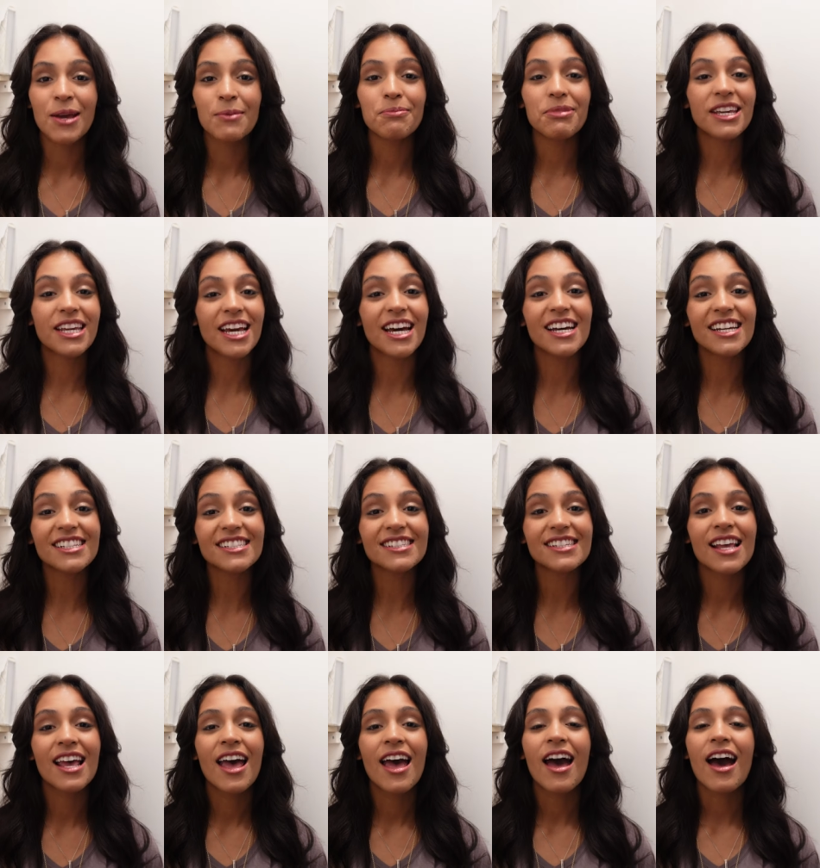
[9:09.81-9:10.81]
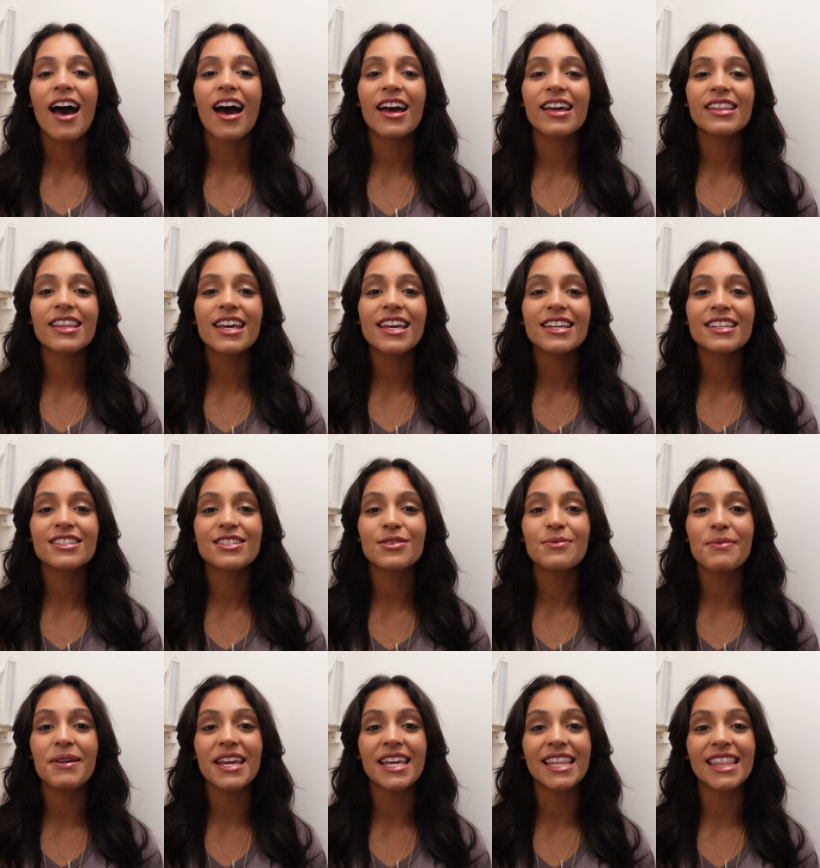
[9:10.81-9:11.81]
Because I like to
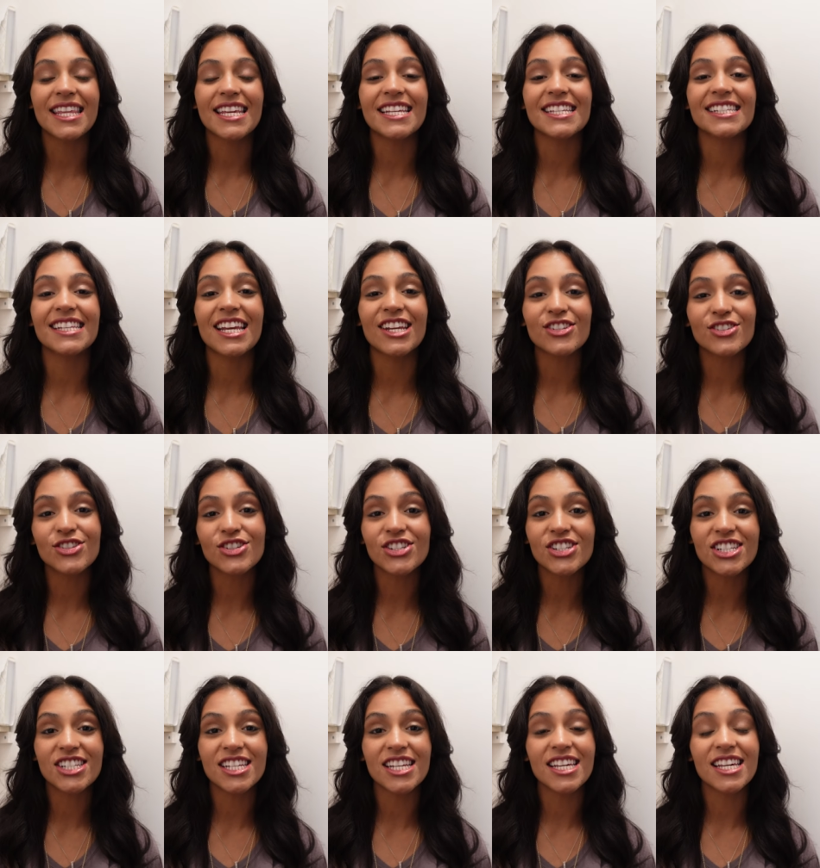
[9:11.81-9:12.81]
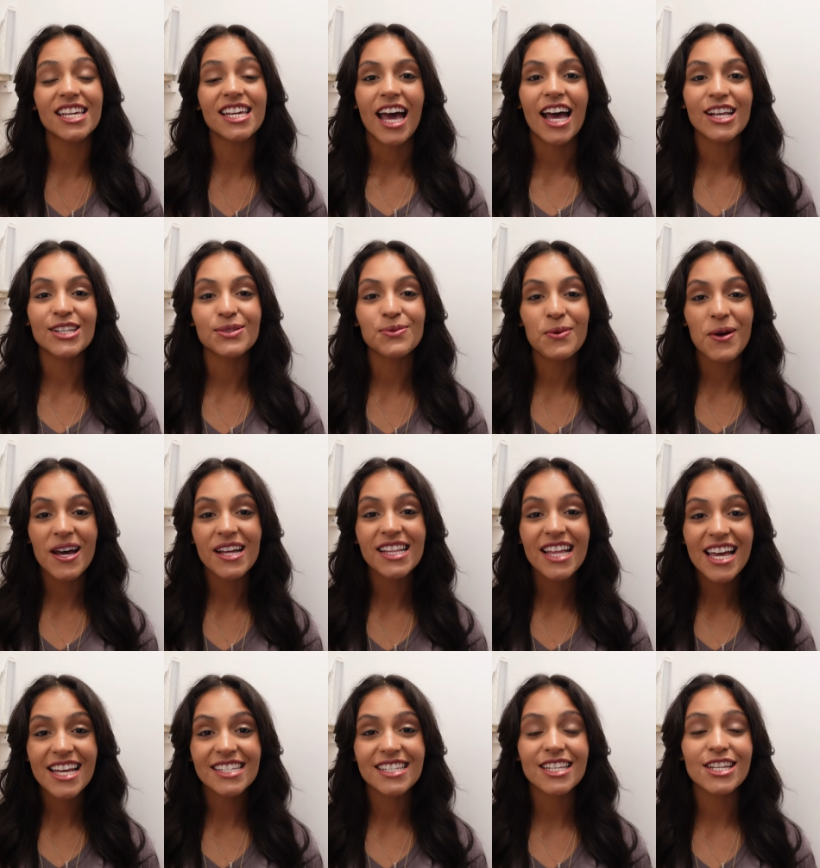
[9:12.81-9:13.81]
make these interesting as well
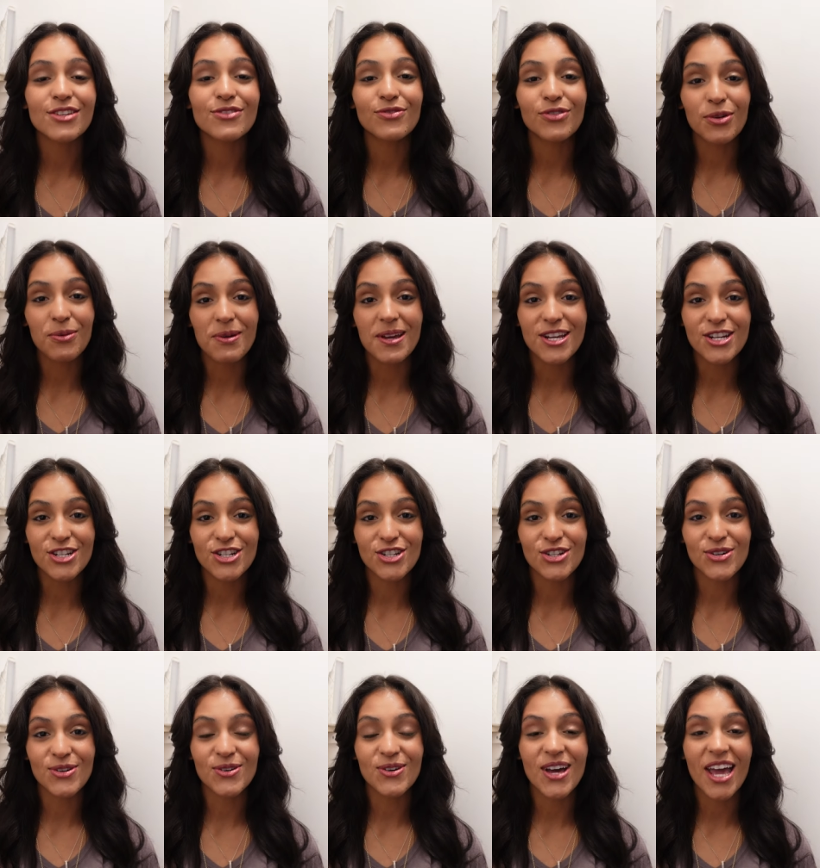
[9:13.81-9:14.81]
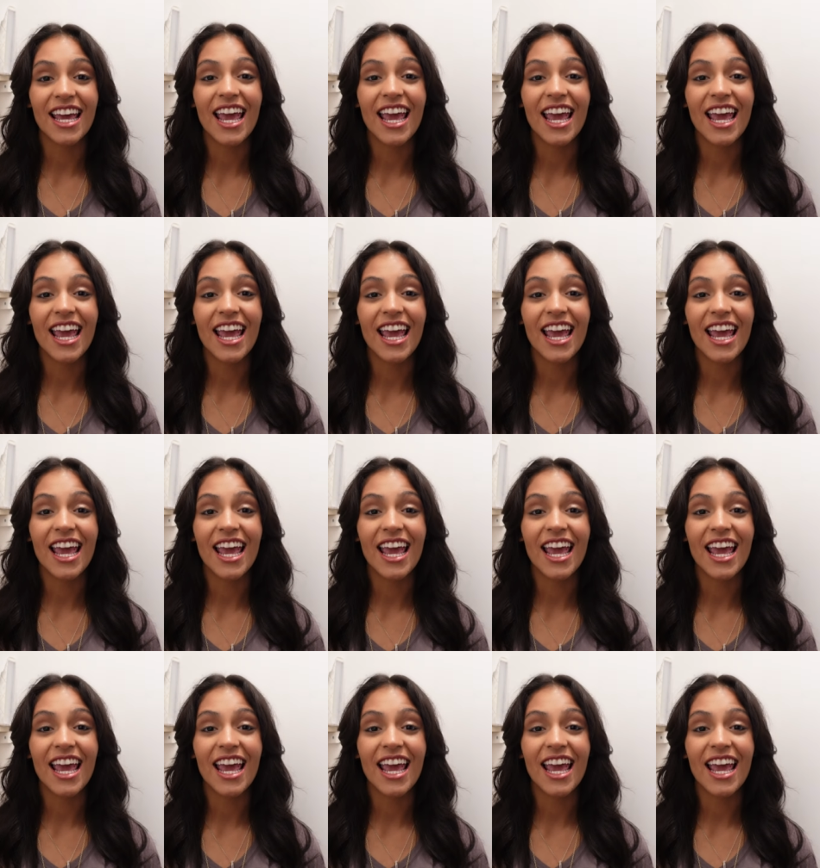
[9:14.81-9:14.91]
as informational,